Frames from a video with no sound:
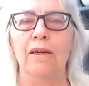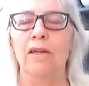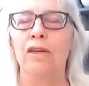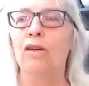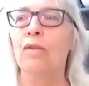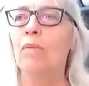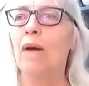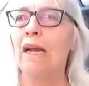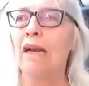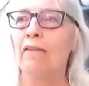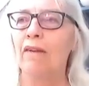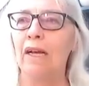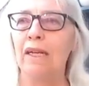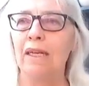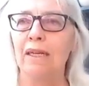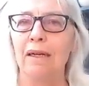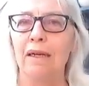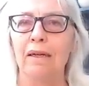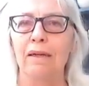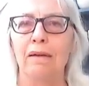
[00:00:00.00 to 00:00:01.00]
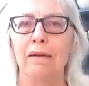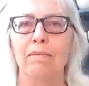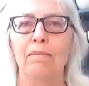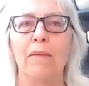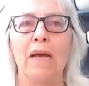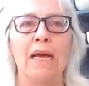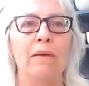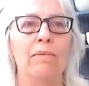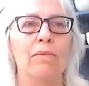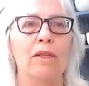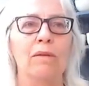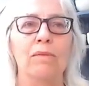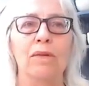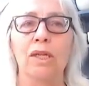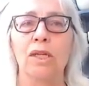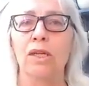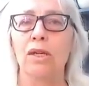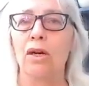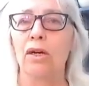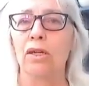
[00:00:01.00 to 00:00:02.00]
You might have had a man with a
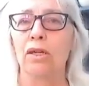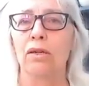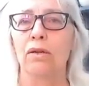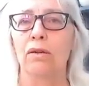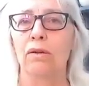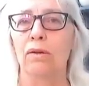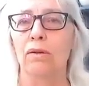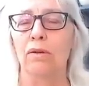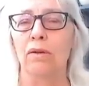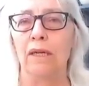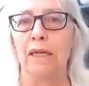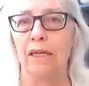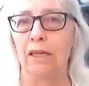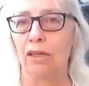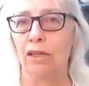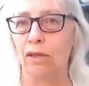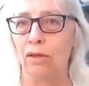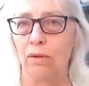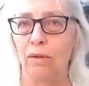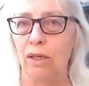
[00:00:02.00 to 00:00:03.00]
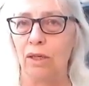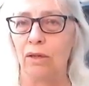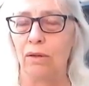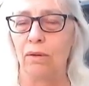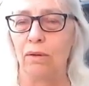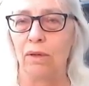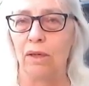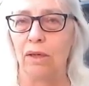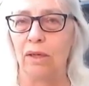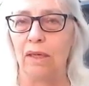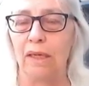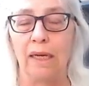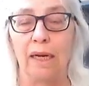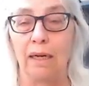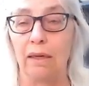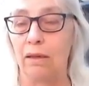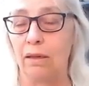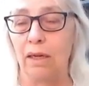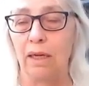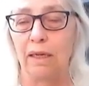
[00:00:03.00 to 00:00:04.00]
moustache who hit you when you were
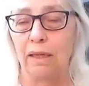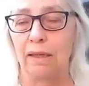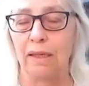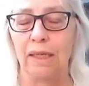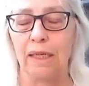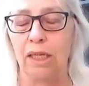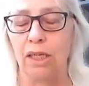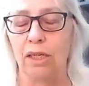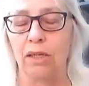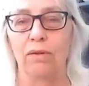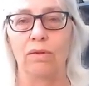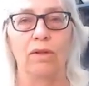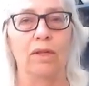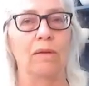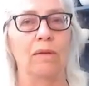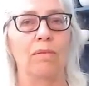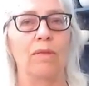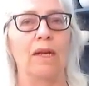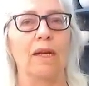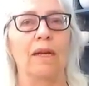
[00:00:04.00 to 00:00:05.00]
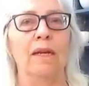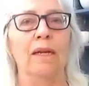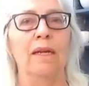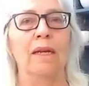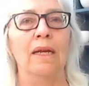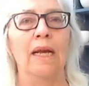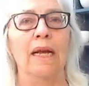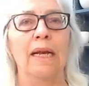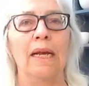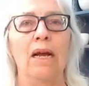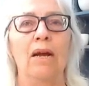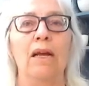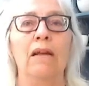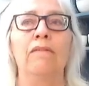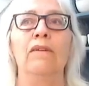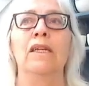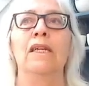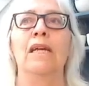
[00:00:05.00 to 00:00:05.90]
young, like a teacher or something. And now every